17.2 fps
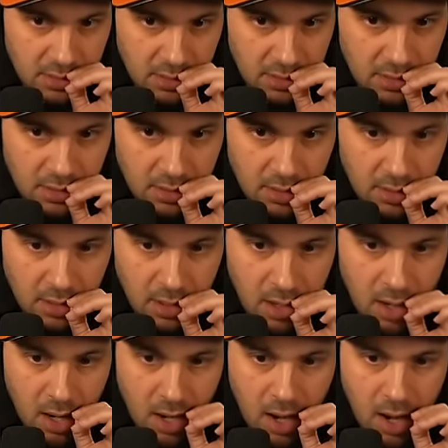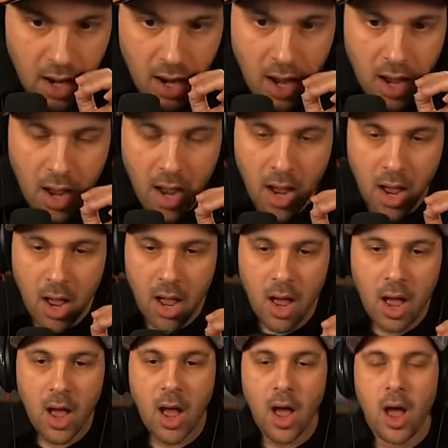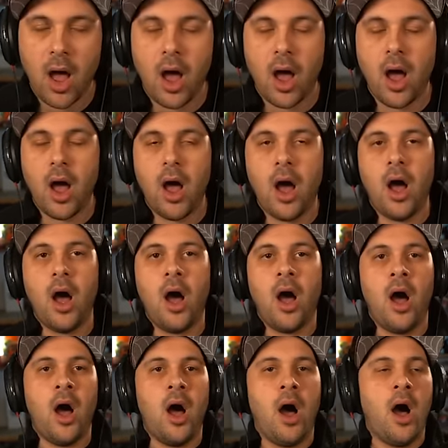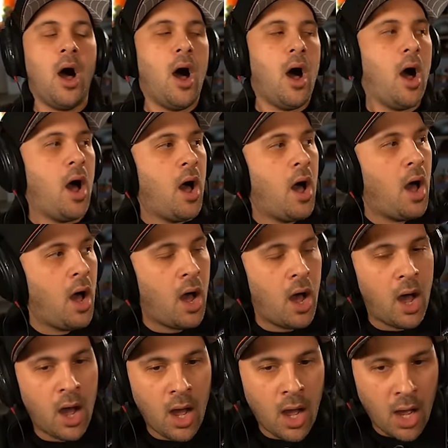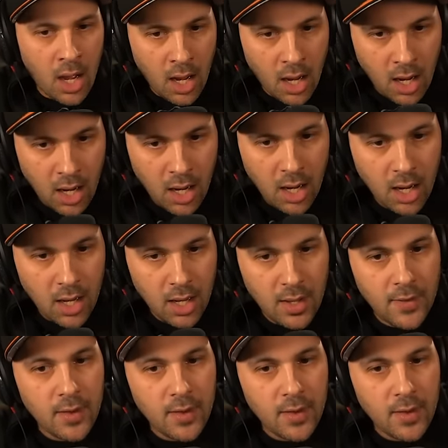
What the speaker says: Nothing is said.